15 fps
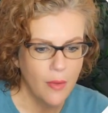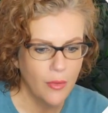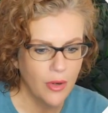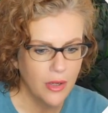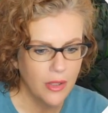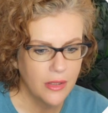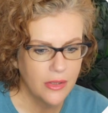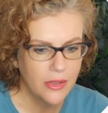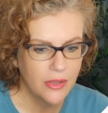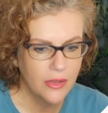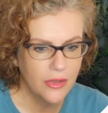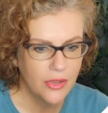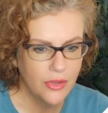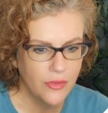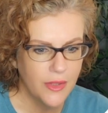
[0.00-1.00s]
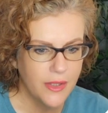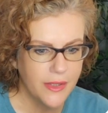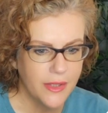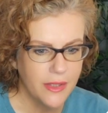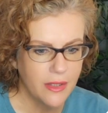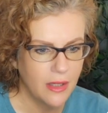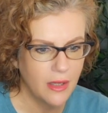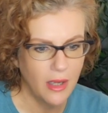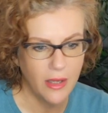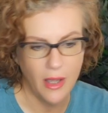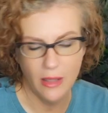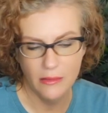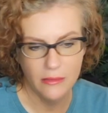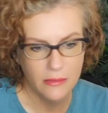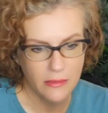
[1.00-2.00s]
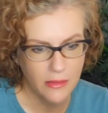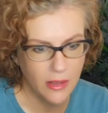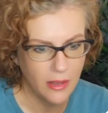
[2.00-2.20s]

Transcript: We're going to do this again.